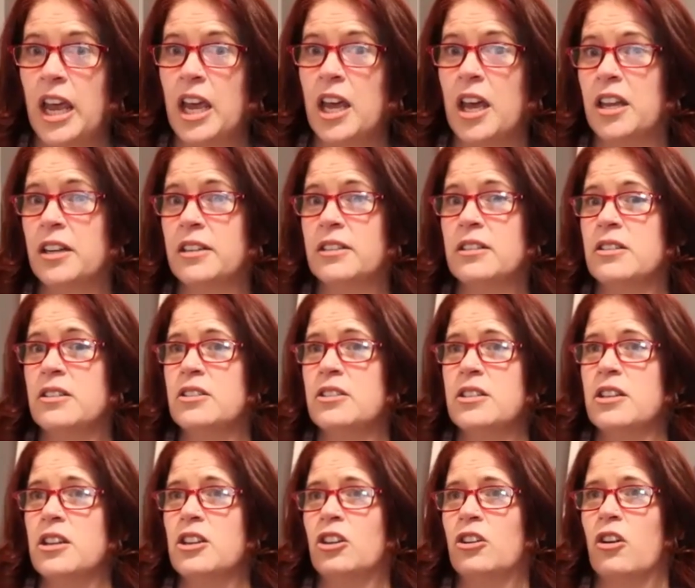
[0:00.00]
And,
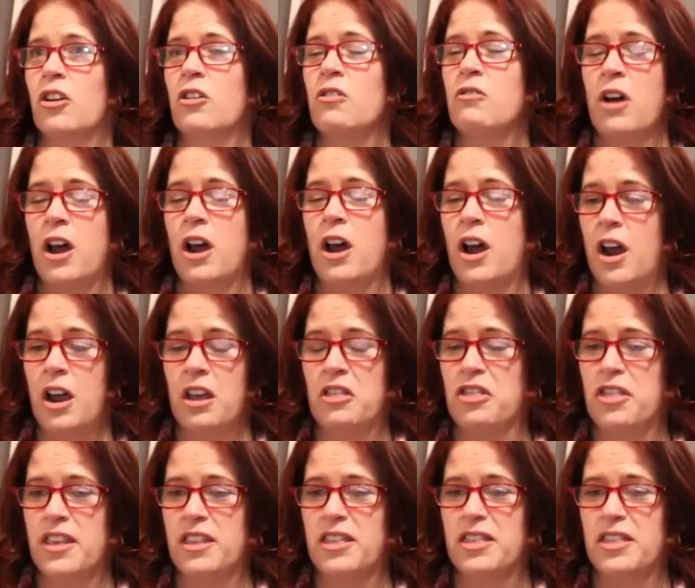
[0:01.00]

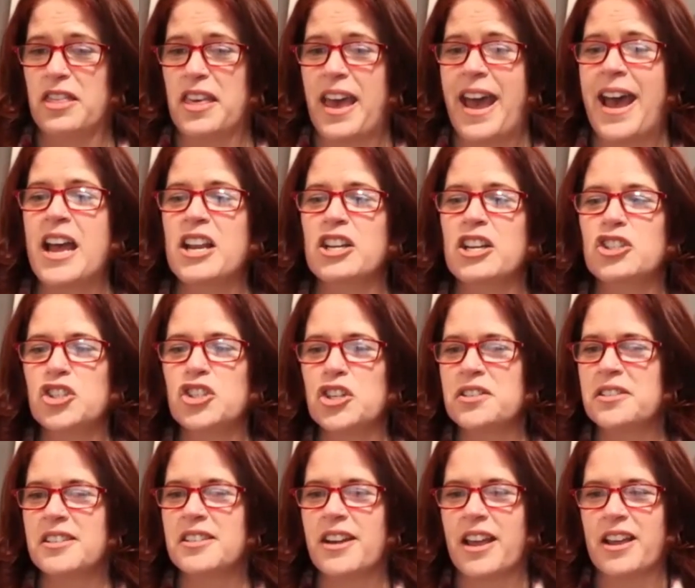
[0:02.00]
that
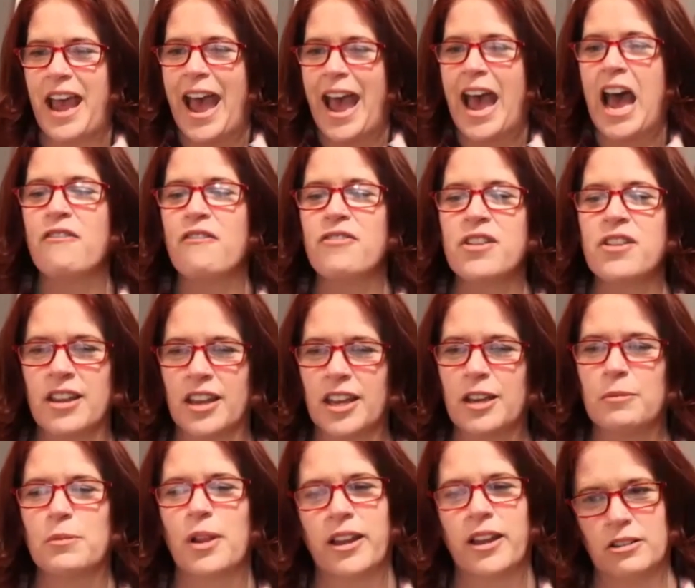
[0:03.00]
just having
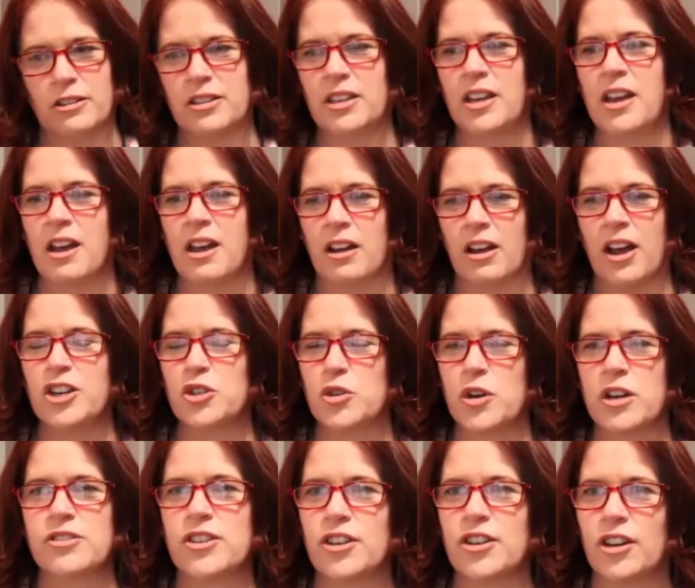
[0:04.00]
him like, yeah, I
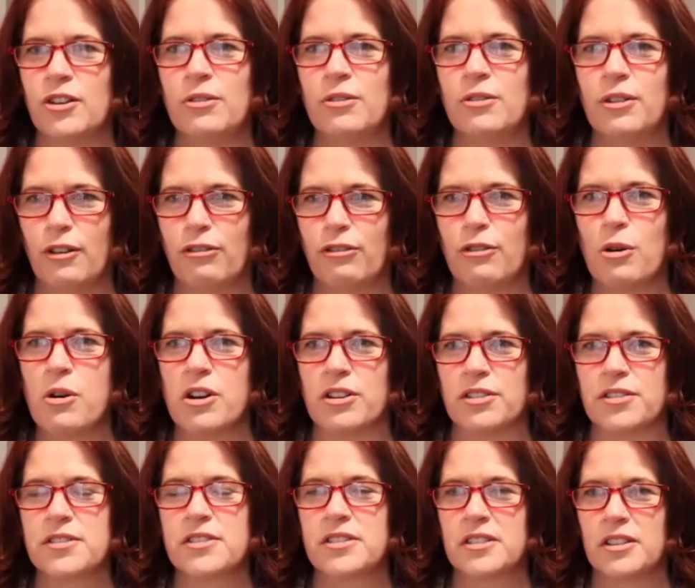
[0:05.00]
trust you. Of
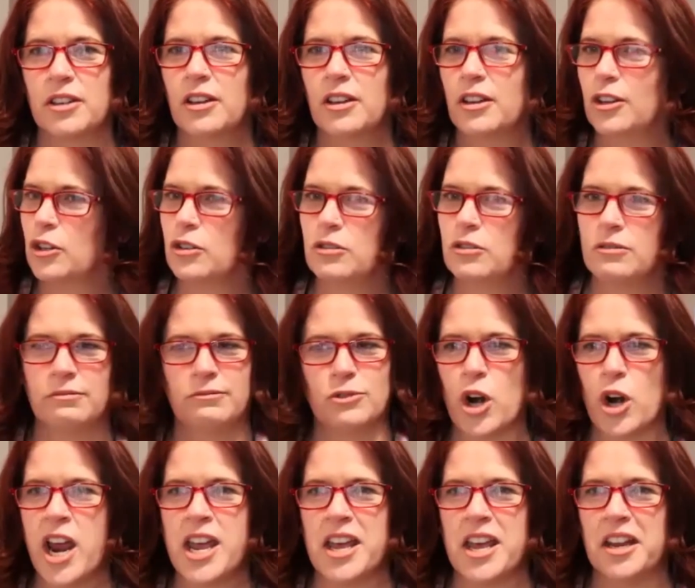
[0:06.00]
course.
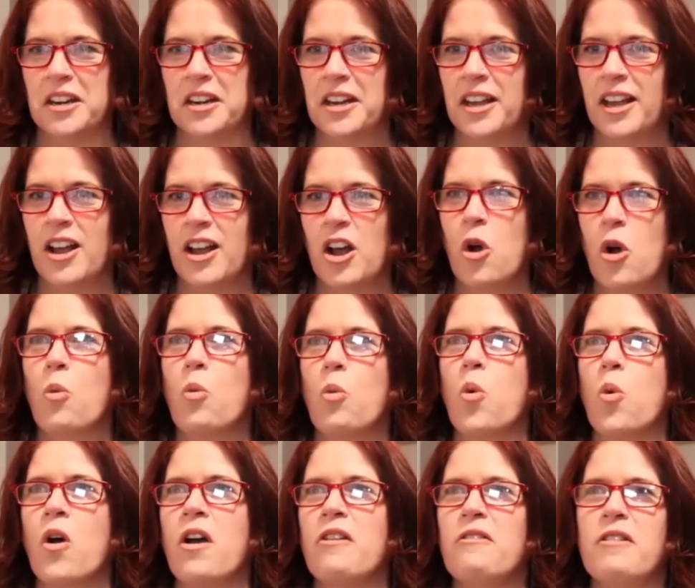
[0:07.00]
Try it.
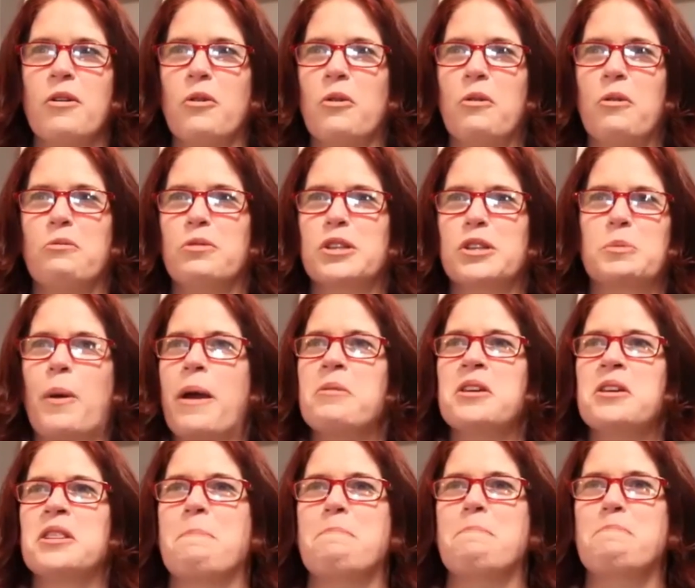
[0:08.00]
Was
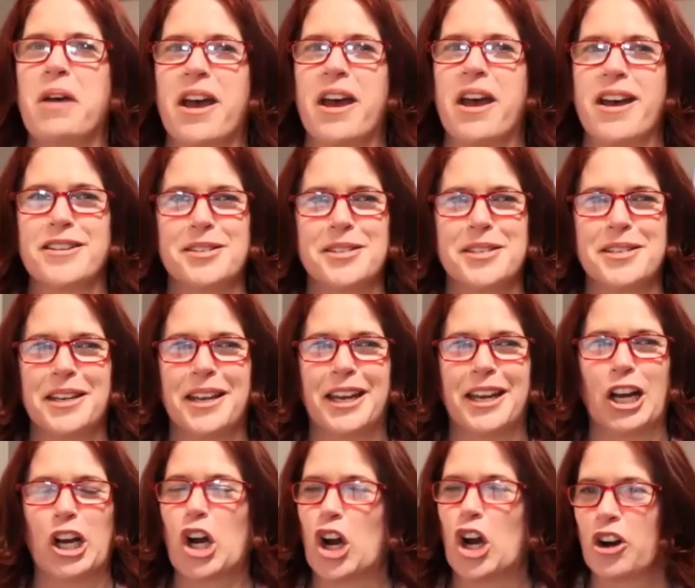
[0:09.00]
probably the best
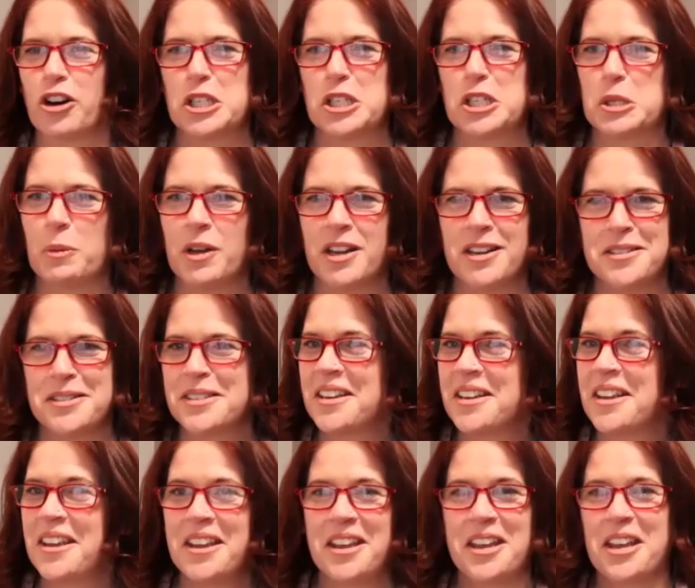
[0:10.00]
encouragement
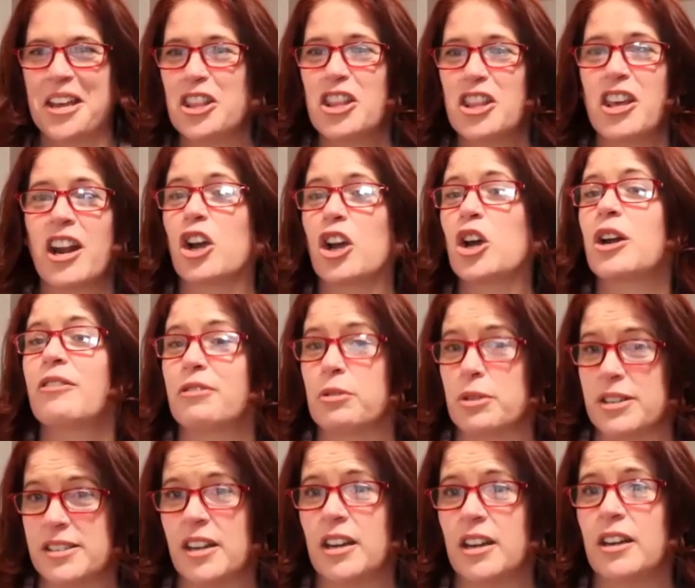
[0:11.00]
that I could have
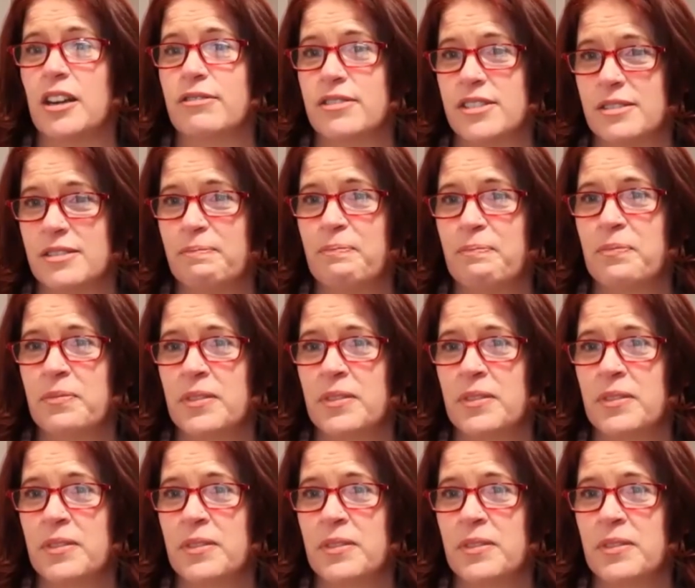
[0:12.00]
received.